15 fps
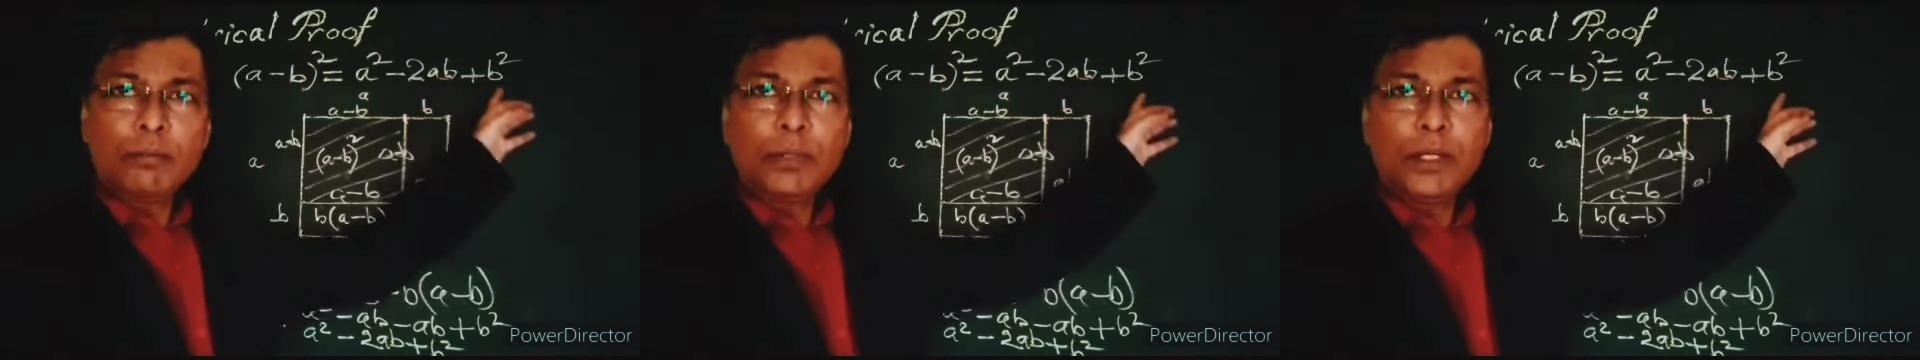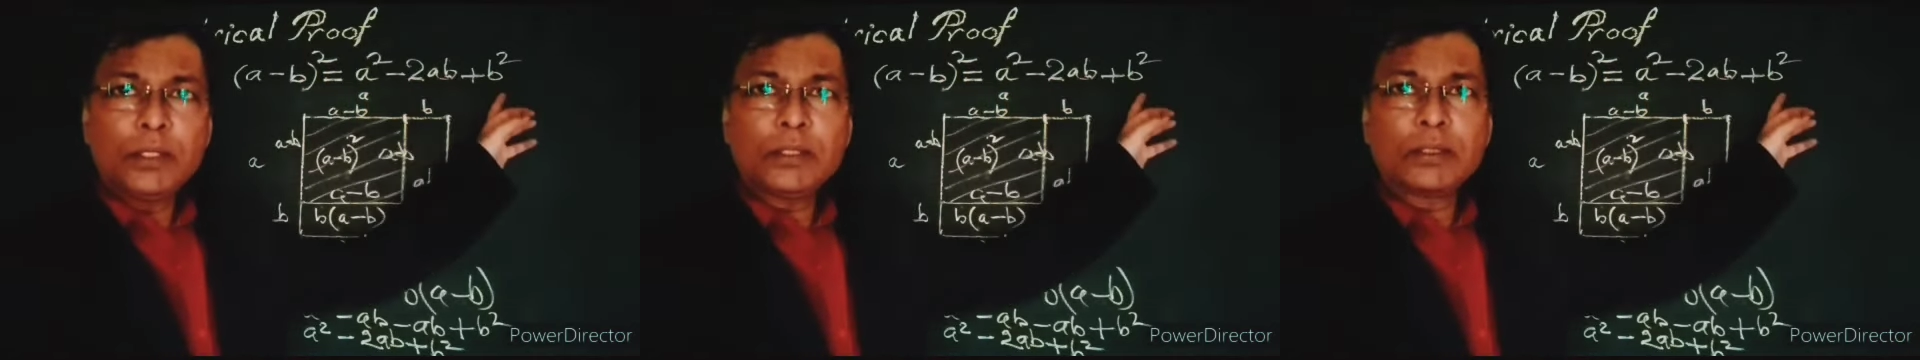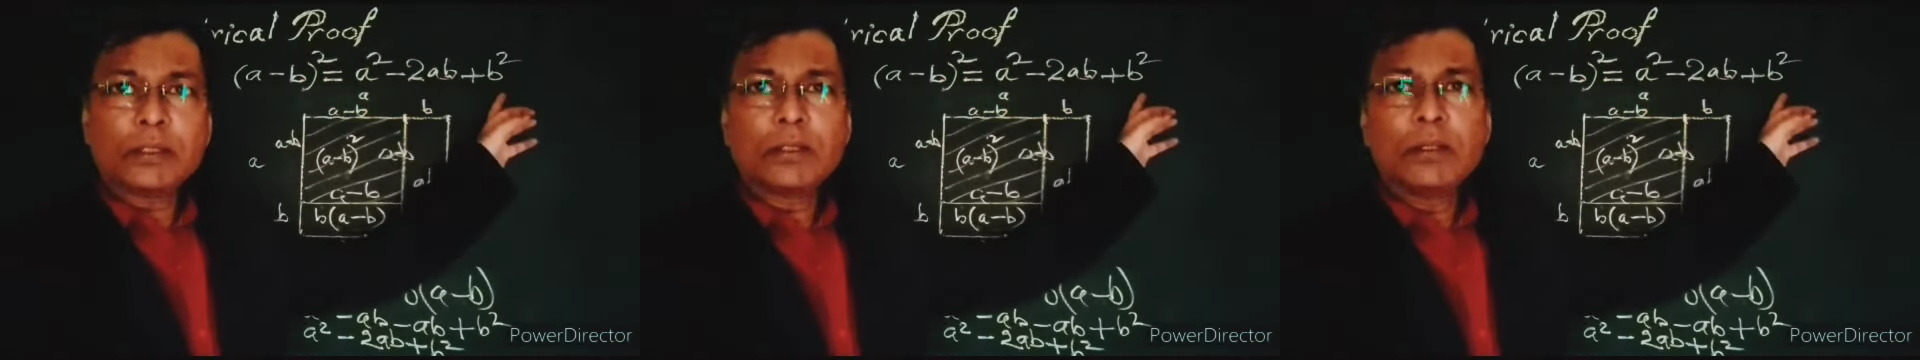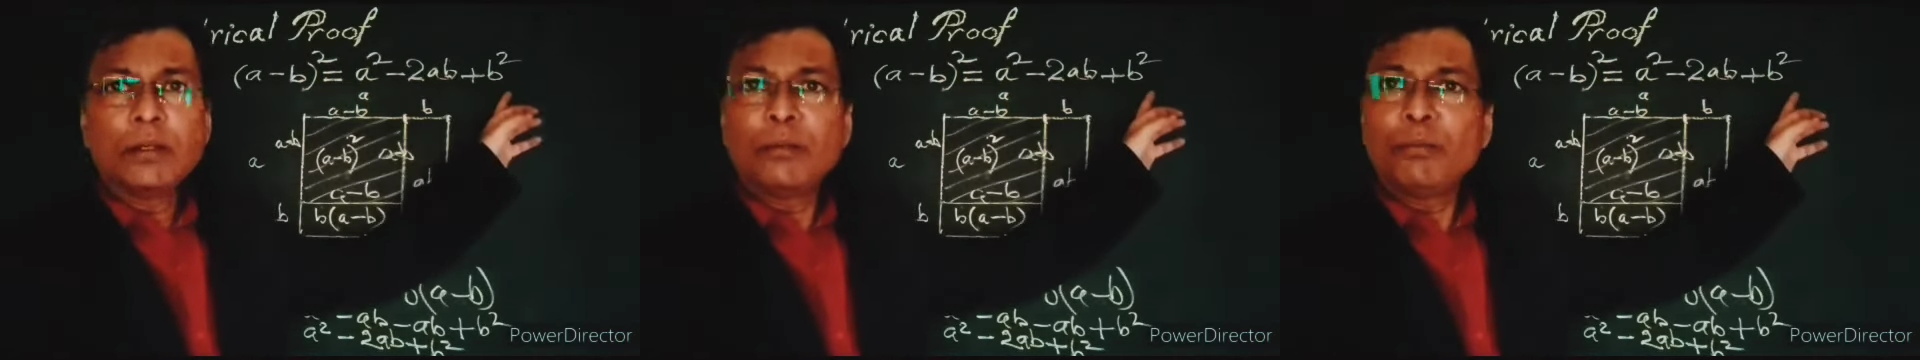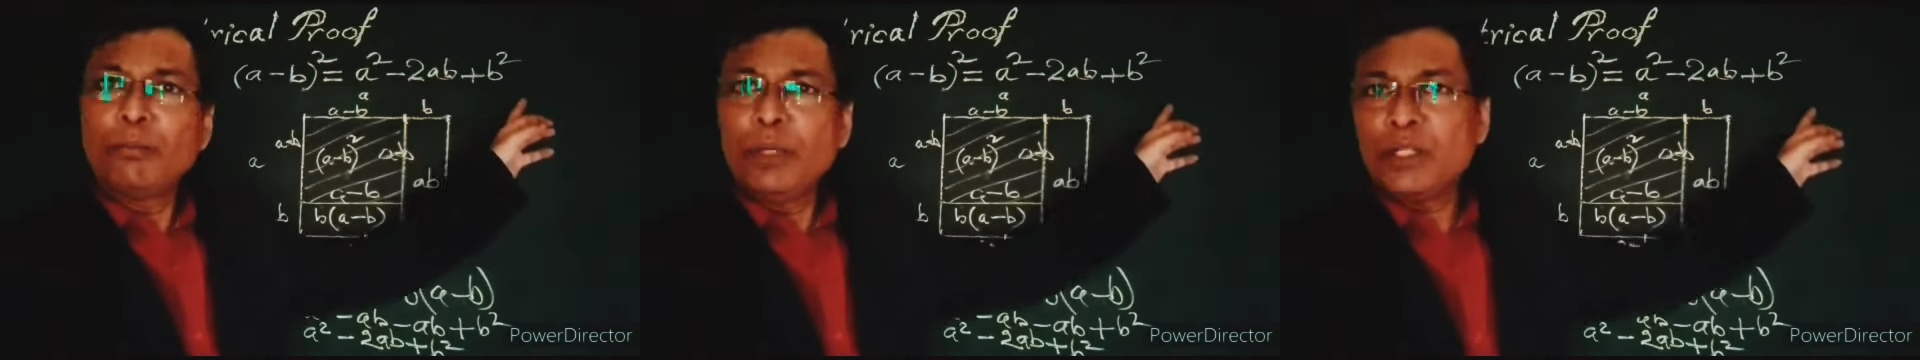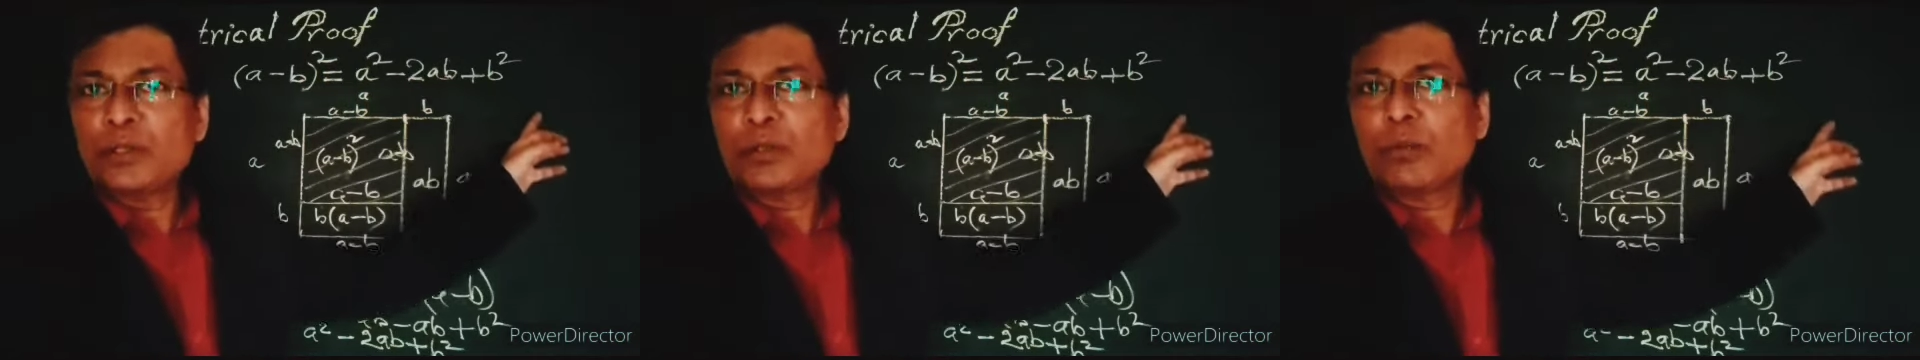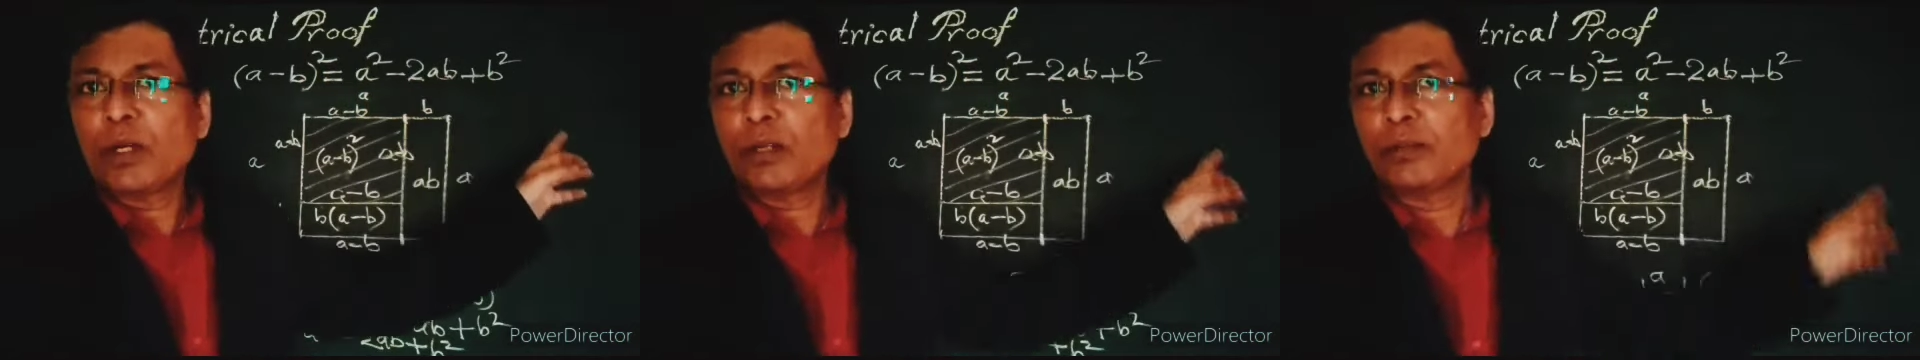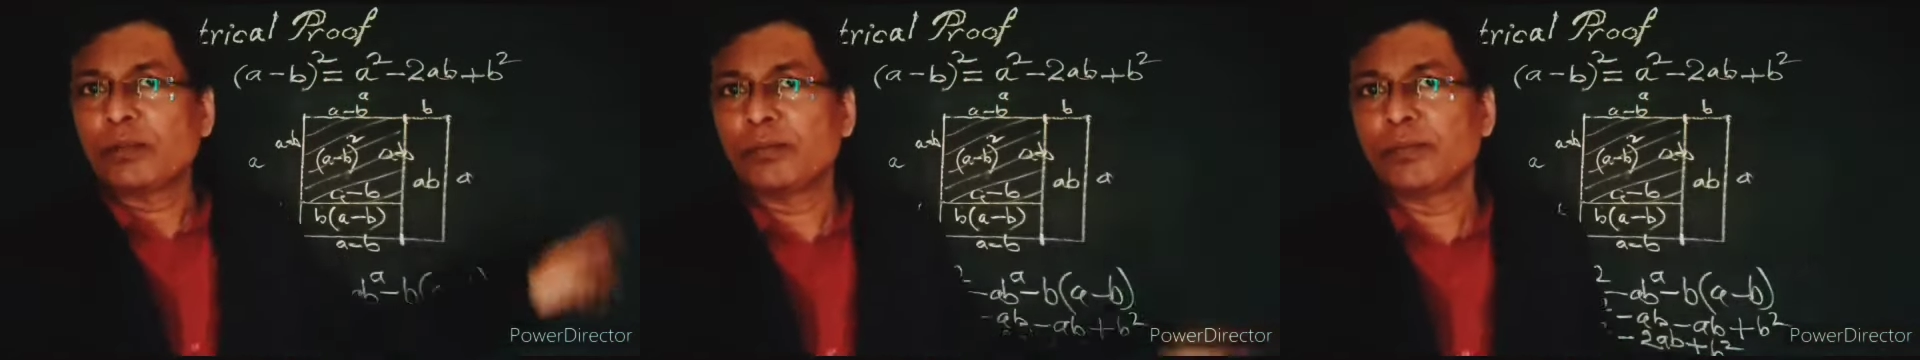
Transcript: plus b square.